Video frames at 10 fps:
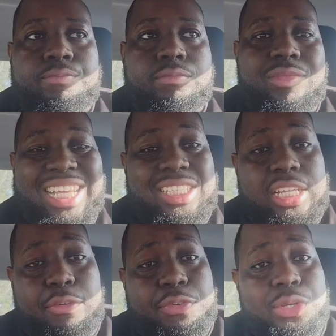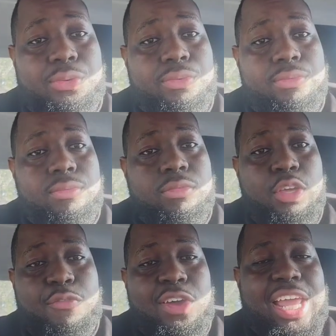that's nothing for you.
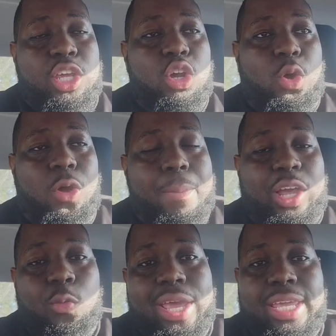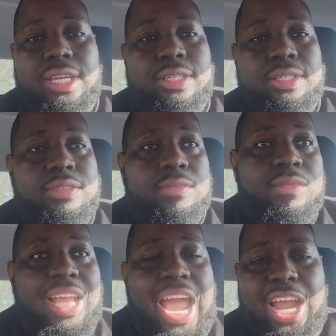You feel like you're a quarterback away?
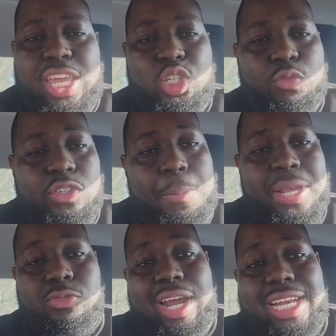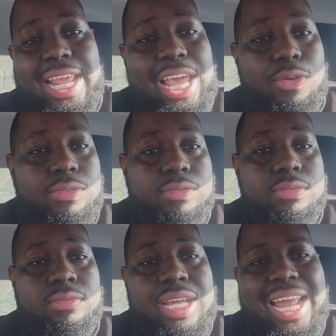I'll give you 2 first-round picks right now.
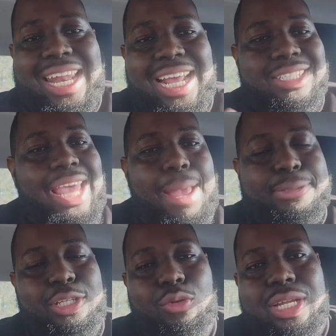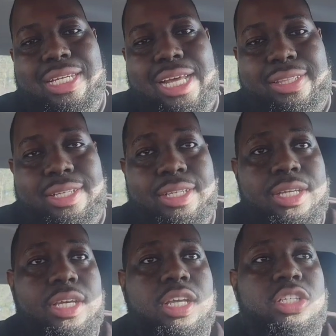That's absolutely nothing.
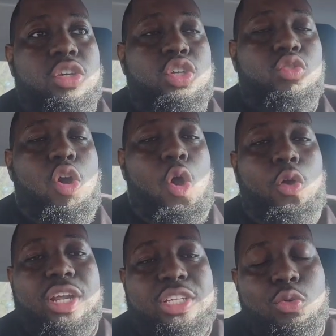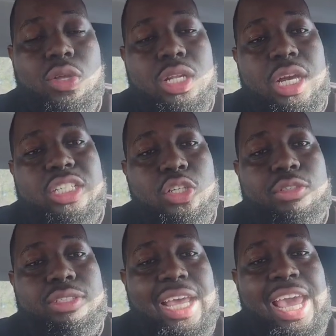So you only do the
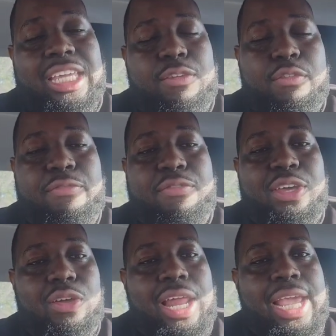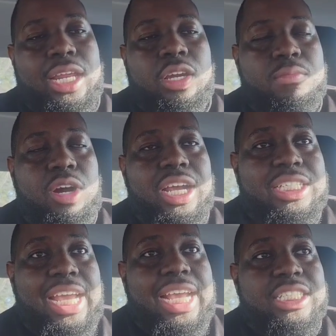non-exclusive tag if you feel like Lamar
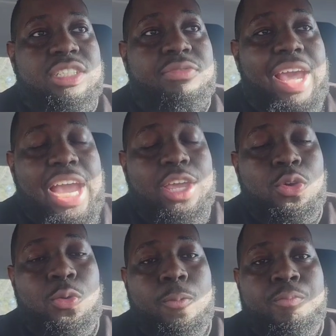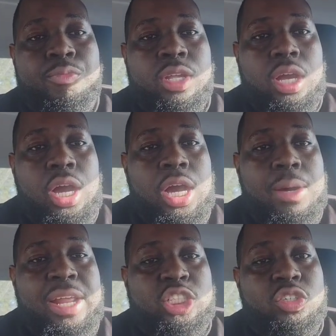Jackson's value
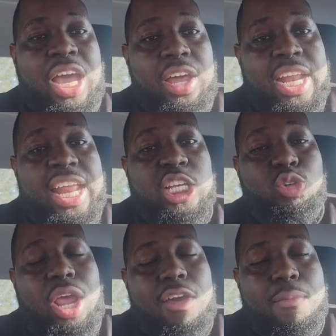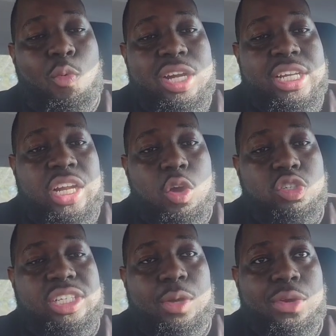that you're not that you haven't been willing to
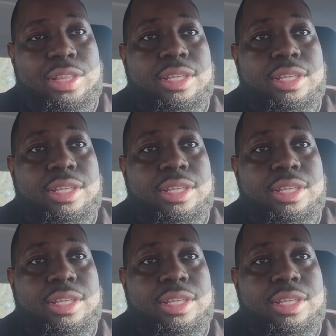negotiate with